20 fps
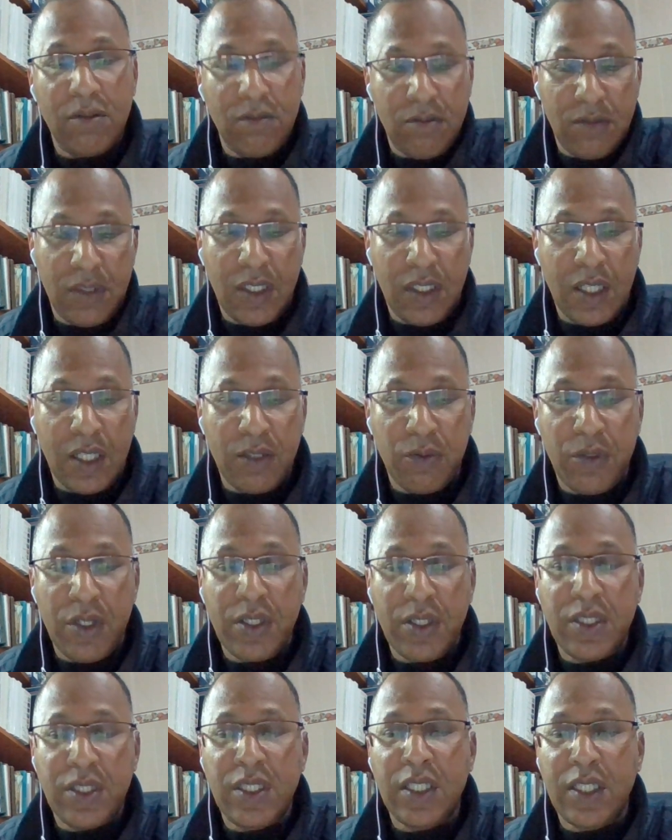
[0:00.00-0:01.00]
In other
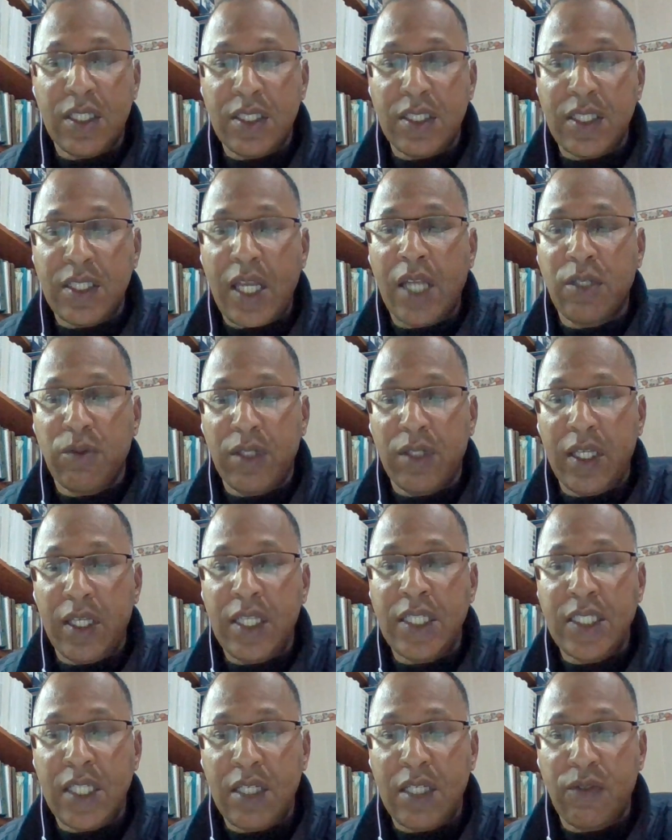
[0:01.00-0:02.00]
words, he doesn't actually
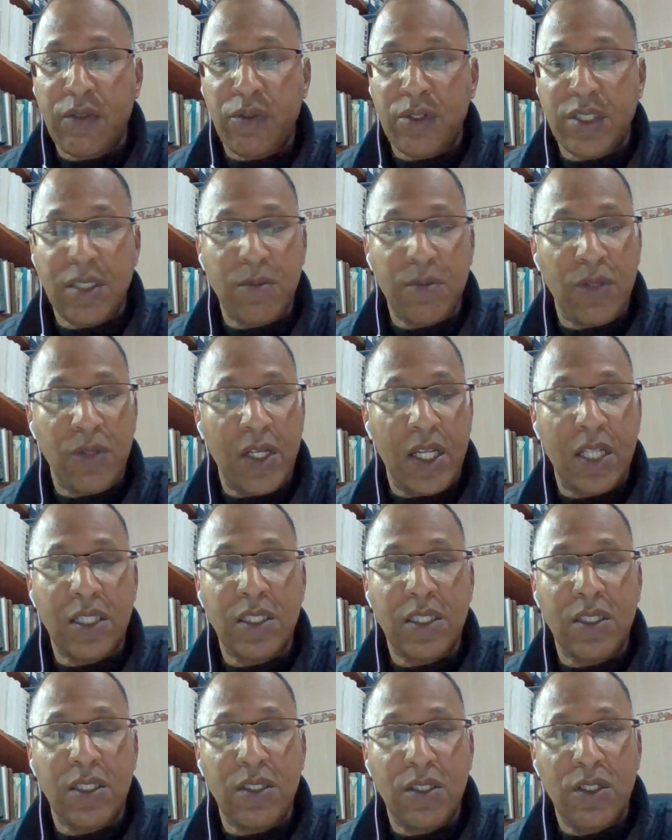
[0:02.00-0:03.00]
intend for someone else